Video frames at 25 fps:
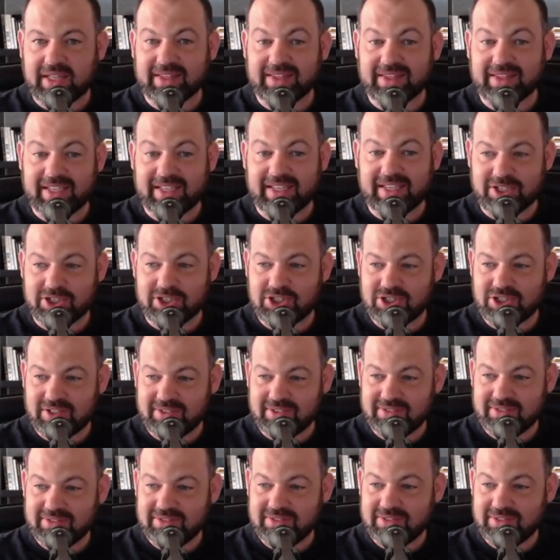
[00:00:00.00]
called
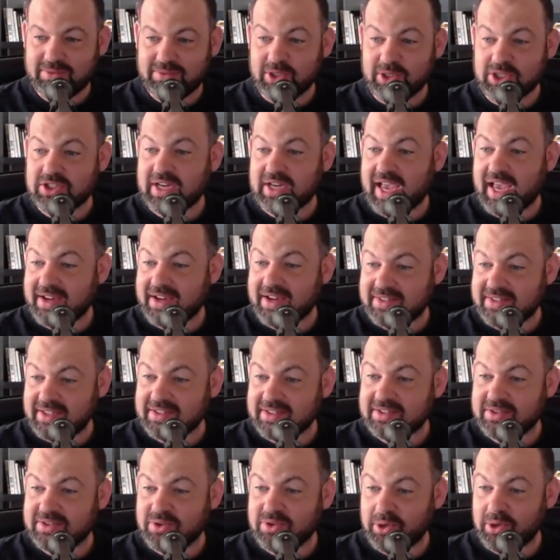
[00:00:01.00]
Unleashed, which
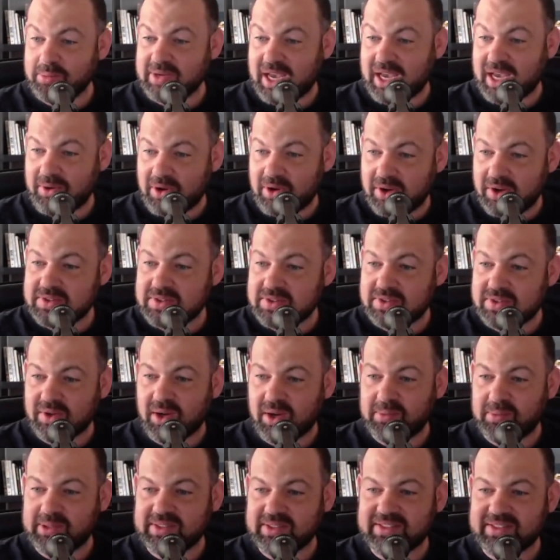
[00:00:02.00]
Access Group now
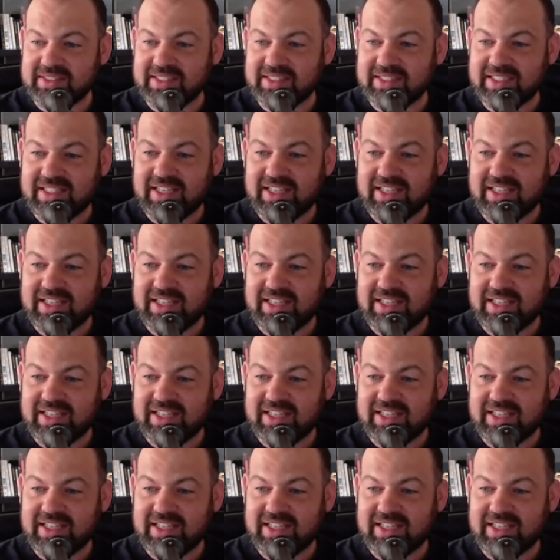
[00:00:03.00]
owns some.